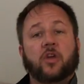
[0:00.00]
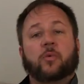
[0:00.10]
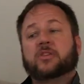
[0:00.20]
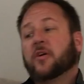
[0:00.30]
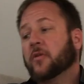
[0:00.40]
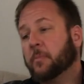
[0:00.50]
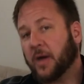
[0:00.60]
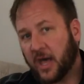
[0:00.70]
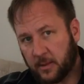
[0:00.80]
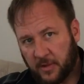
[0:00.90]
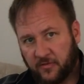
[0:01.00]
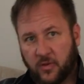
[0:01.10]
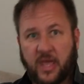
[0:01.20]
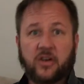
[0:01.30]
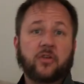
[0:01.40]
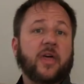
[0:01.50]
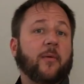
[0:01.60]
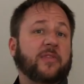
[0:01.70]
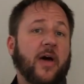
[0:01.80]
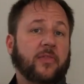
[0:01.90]
You reach over and pet them if you can do
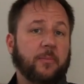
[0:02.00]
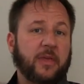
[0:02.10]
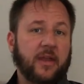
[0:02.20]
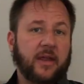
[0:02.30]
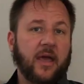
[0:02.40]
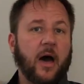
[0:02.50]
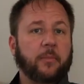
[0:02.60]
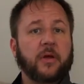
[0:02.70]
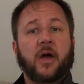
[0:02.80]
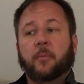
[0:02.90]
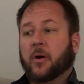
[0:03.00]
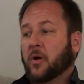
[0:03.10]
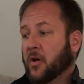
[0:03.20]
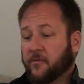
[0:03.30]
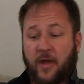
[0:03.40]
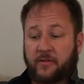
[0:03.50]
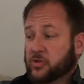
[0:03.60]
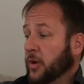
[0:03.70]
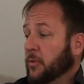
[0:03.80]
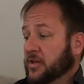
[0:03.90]
that without them getting up. Or if we have a
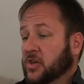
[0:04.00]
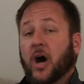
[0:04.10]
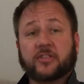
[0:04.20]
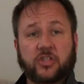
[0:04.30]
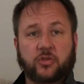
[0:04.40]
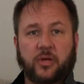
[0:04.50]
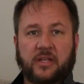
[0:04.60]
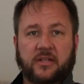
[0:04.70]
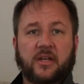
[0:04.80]
treat, we toss a treat.